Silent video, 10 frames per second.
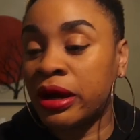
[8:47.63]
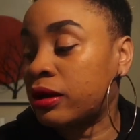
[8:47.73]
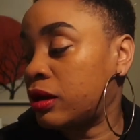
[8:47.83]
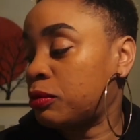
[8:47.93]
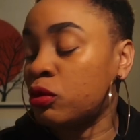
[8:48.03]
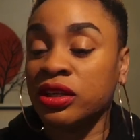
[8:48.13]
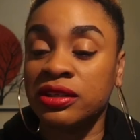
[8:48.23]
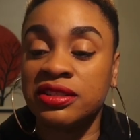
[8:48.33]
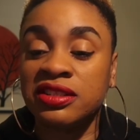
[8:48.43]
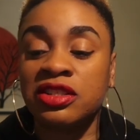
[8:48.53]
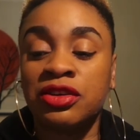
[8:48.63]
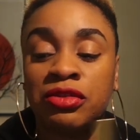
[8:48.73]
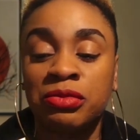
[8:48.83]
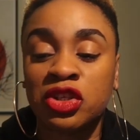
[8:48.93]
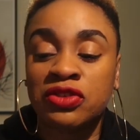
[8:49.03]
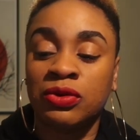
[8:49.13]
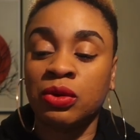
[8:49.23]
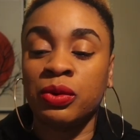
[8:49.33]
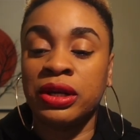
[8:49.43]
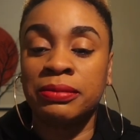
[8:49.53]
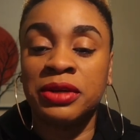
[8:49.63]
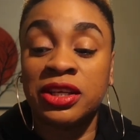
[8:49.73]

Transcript: I keep one in the sitting room just for when I'm in